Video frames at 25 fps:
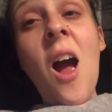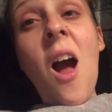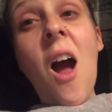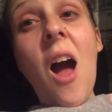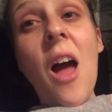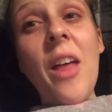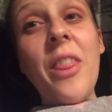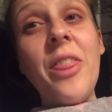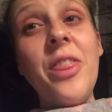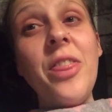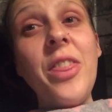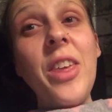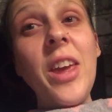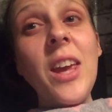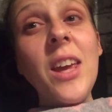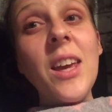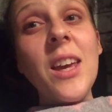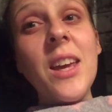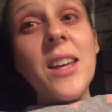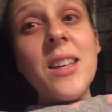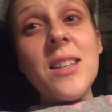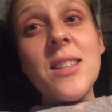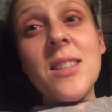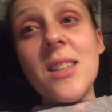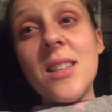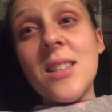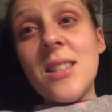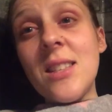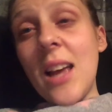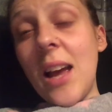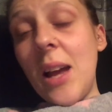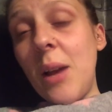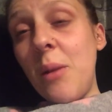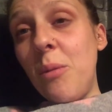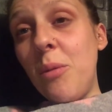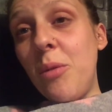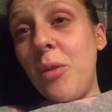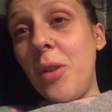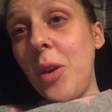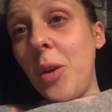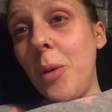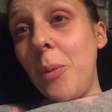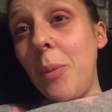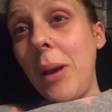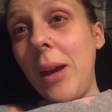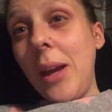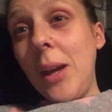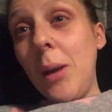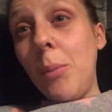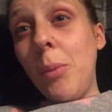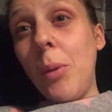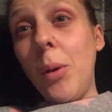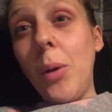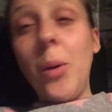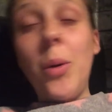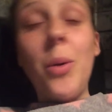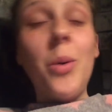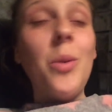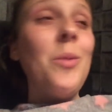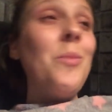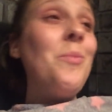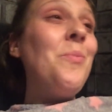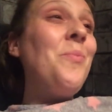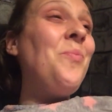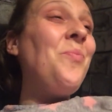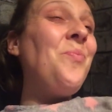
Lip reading: I think it's the same few people.